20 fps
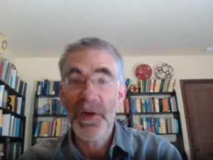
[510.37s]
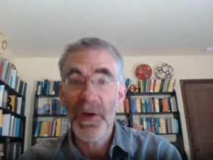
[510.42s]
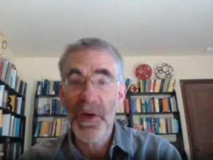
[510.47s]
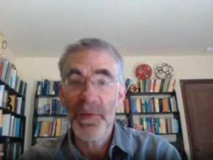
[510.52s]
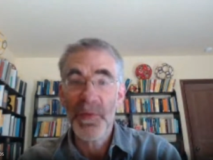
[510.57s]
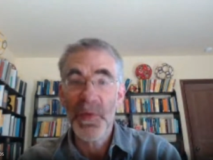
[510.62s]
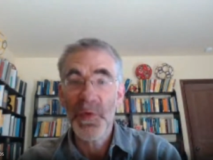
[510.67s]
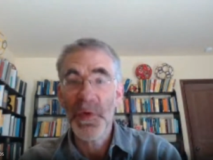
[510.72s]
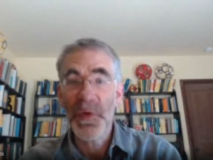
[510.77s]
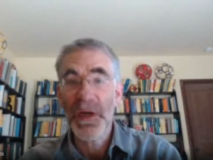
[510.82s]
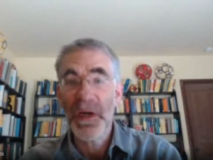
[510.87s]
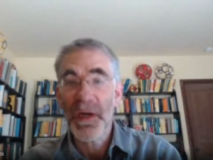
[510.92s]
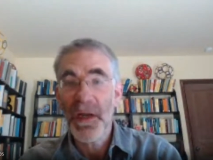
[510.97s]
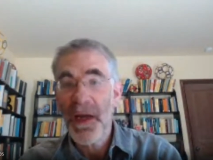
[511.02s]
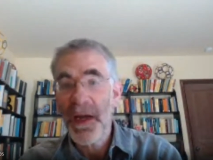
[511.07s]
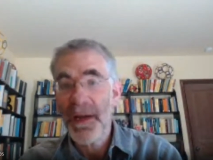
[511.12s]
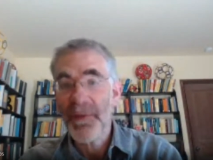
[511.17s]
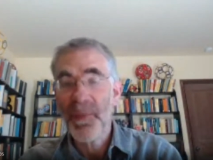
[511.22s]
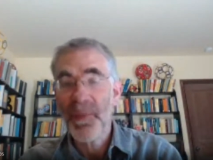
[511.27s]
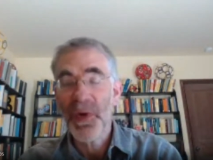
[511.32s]
lot between
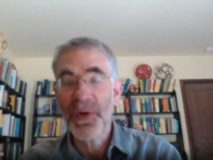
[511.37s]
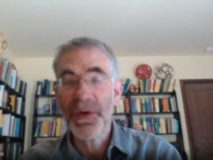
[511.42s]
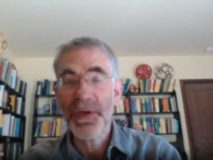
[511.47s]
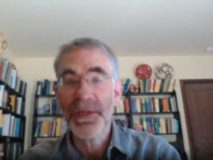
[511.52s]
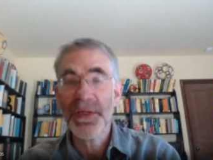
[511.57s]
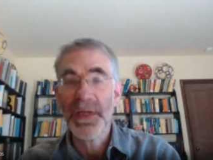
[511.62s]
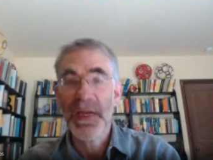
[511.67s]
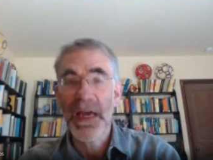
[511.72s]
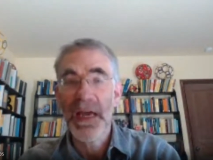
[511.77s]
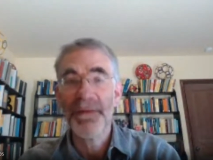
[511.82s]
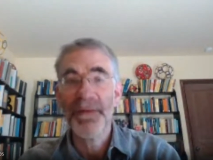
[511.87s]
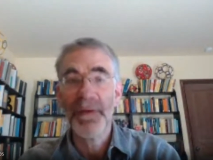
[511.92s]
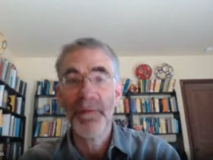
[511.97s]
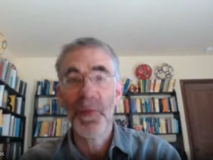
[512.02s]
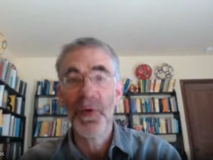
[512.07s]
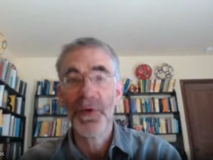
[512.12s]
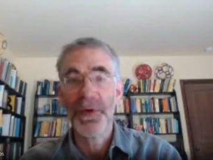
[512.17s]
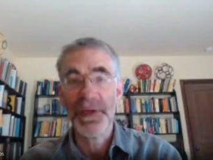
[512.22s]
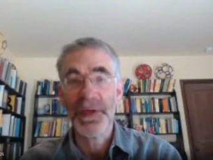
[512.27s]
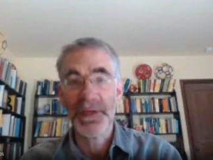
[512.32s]
light bodies and heavy
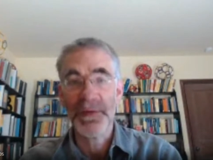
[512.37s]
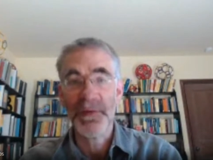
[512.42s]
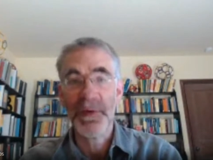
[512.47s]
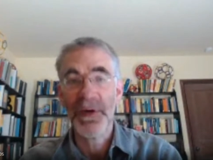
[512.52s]
bodies,